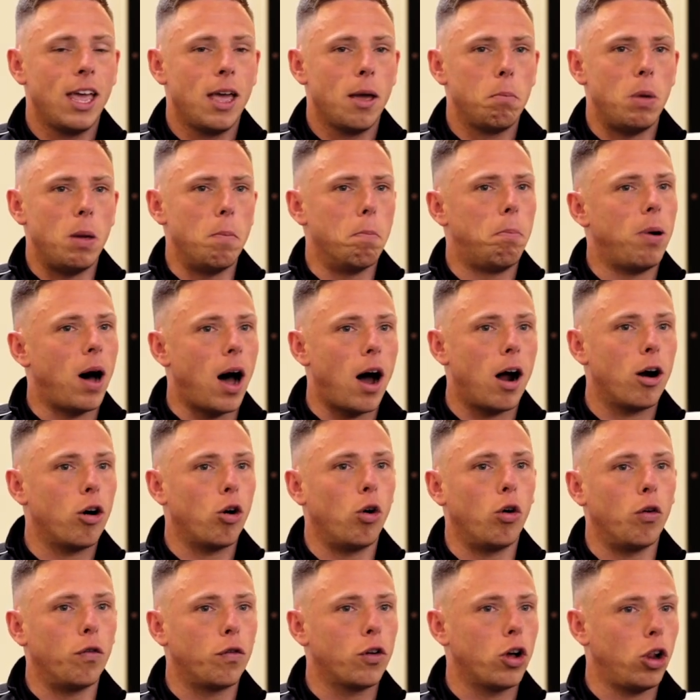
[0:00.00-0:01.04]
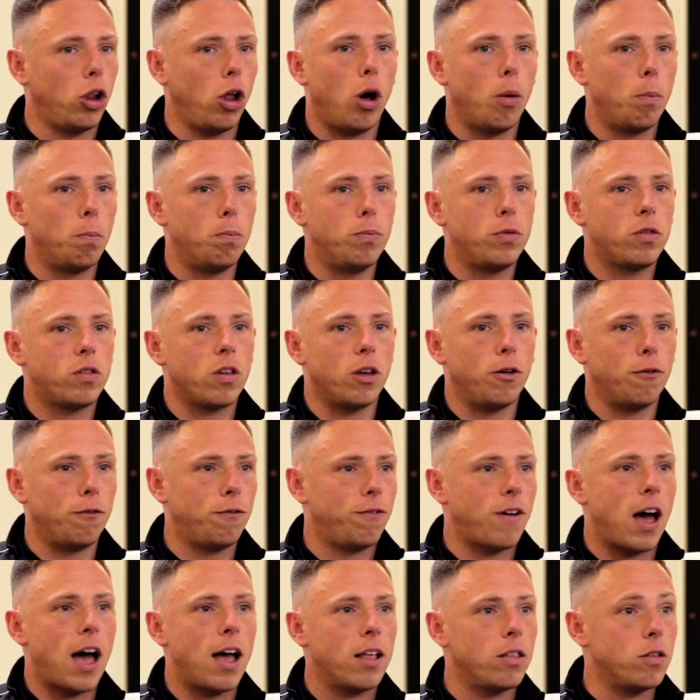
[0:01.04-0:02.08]
Being part of clubs and
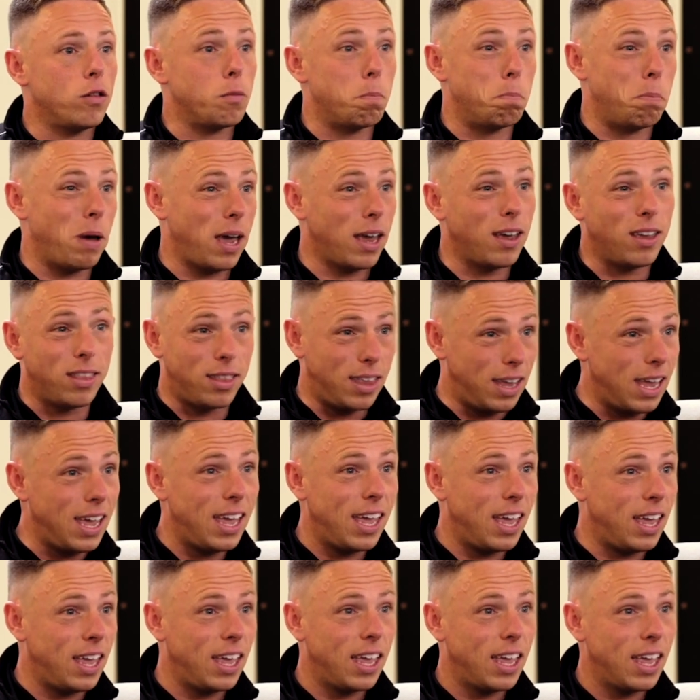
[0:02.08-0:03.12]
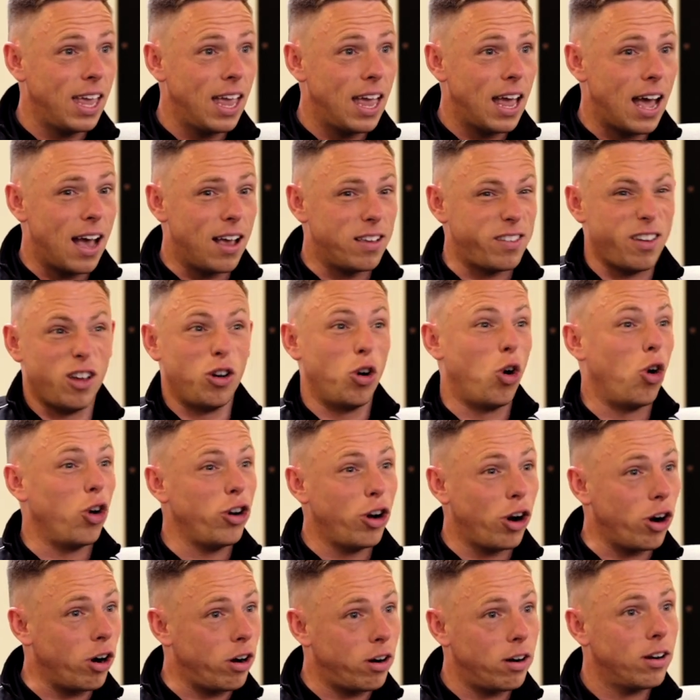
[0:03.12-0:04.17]
fans' big day is an
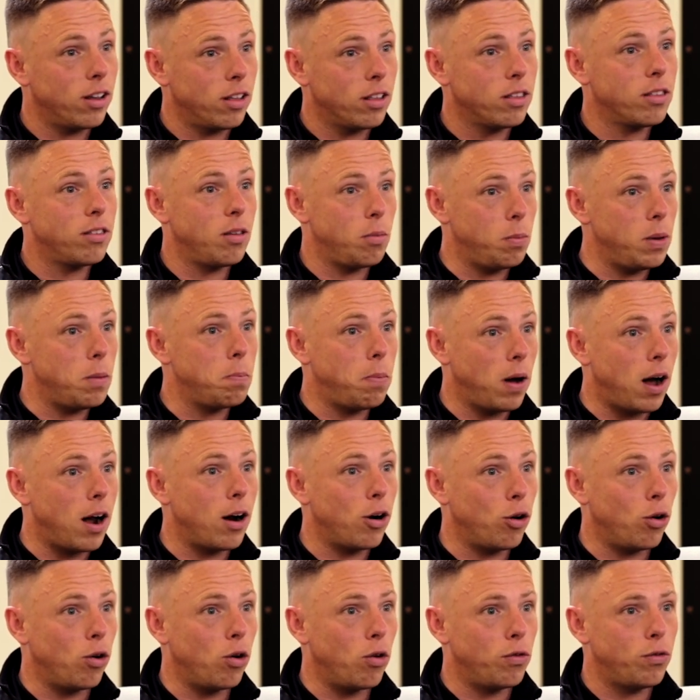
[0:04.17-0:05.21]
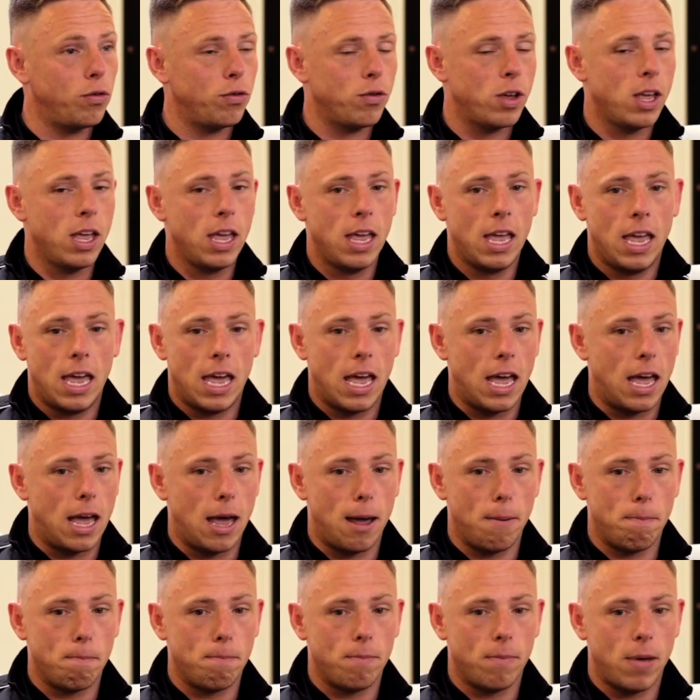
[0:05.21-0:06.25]
honour to be part of.
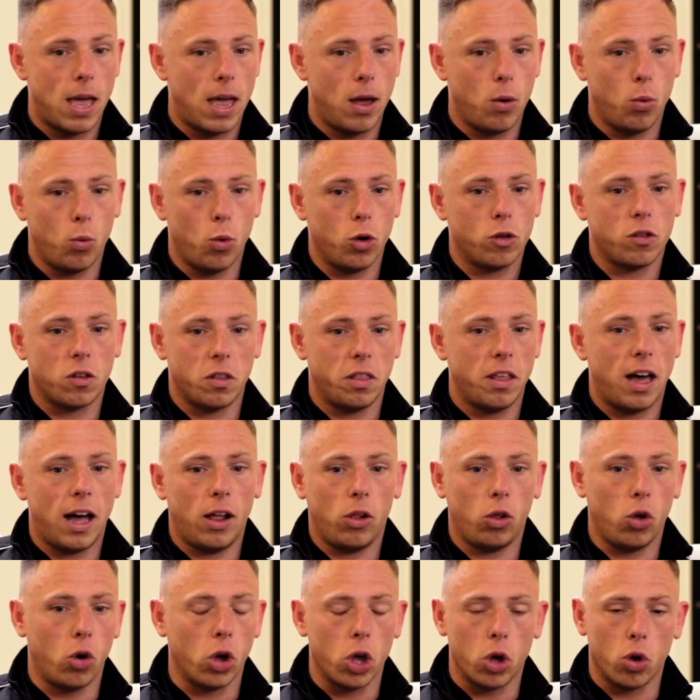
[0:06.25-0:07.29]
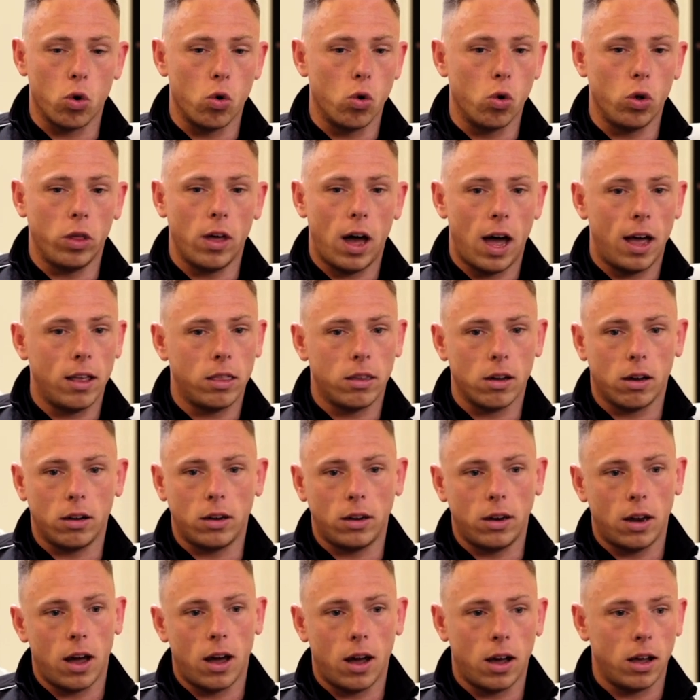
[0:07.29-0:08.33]
It wasn't that long ago that I'd
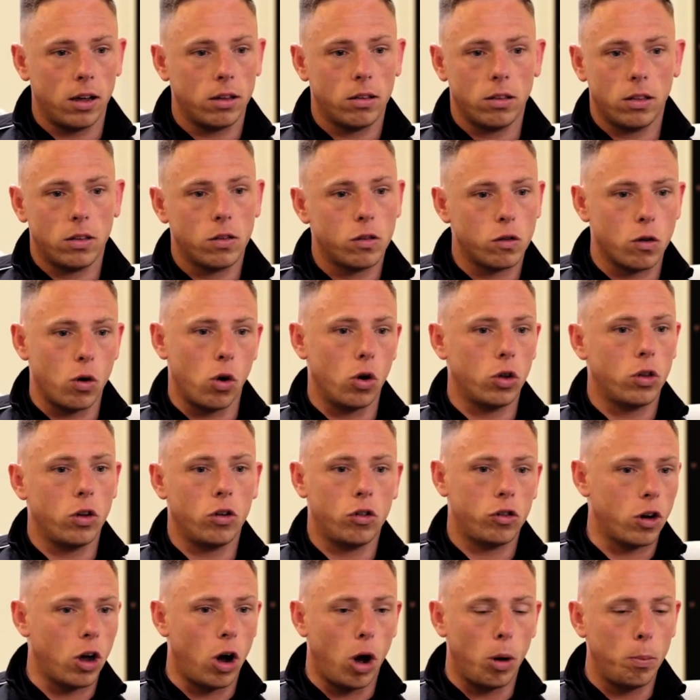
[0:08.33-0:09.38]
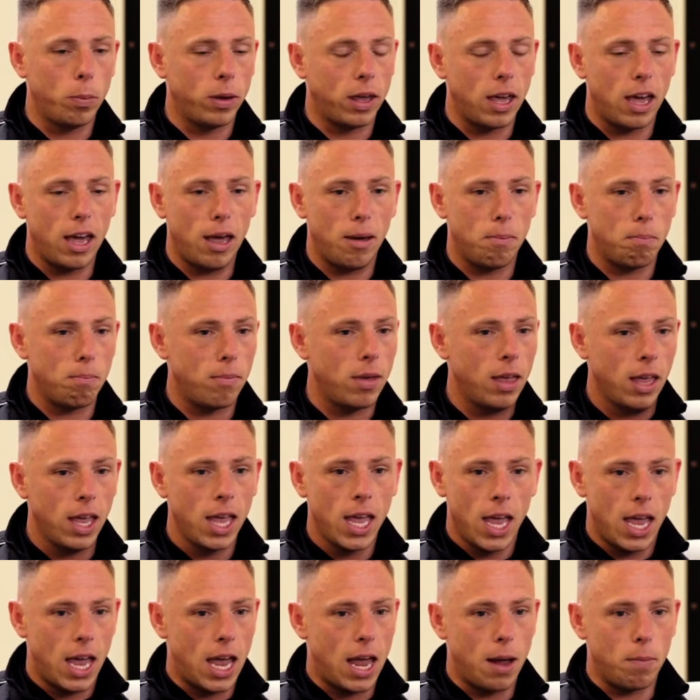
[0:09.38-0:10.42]
done a Scottish Cup game
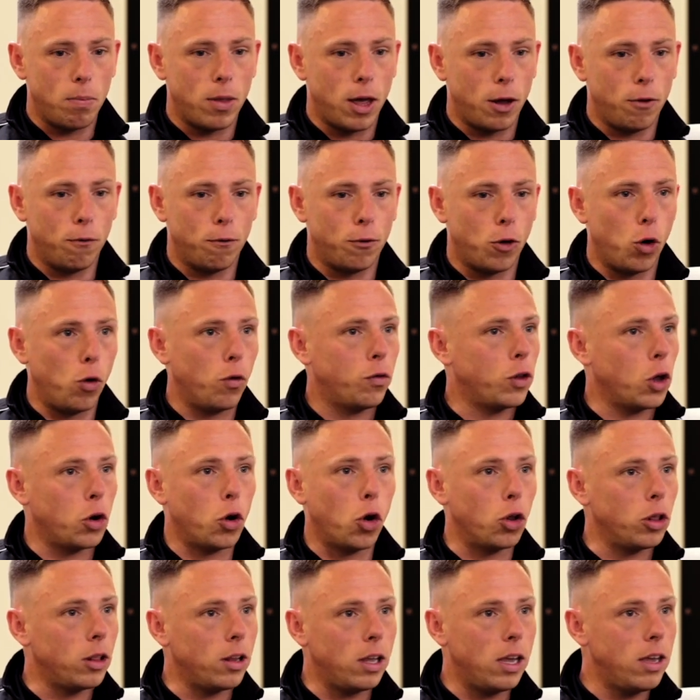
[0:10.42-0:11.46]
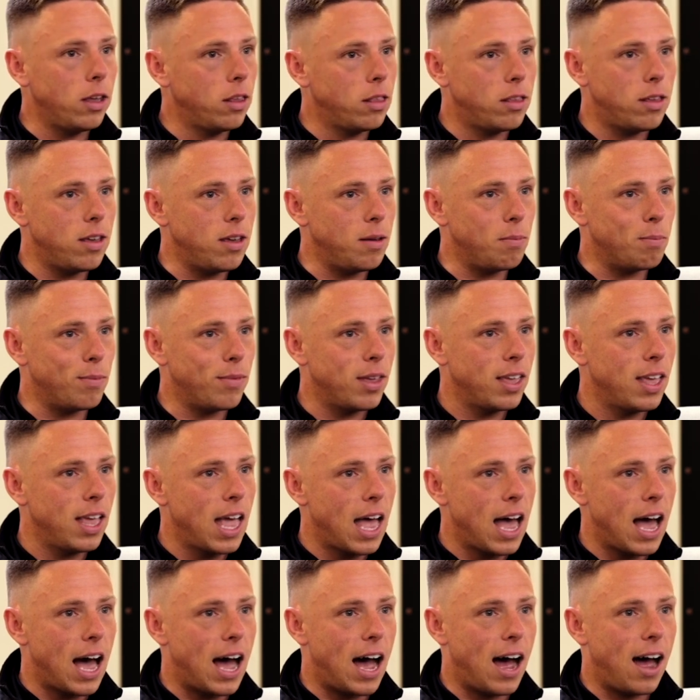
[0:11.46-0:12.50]
that involved a non-league team,
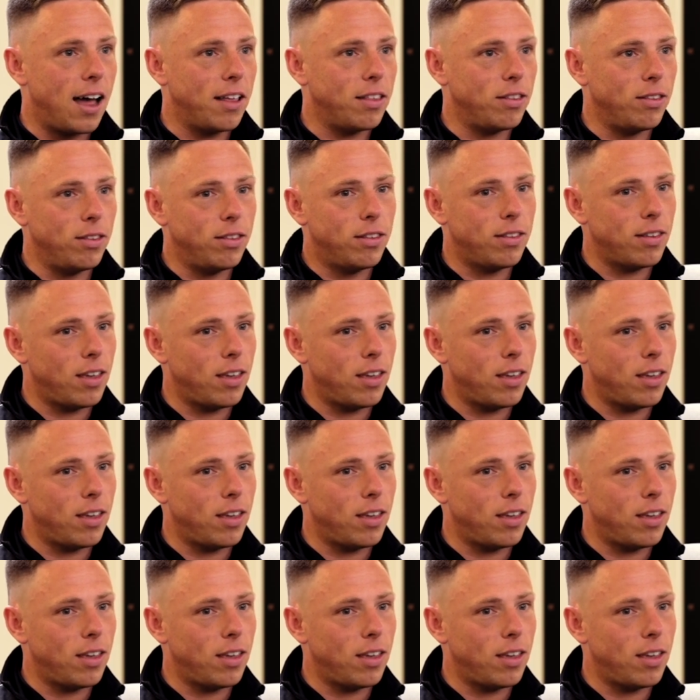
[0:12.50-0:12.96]
and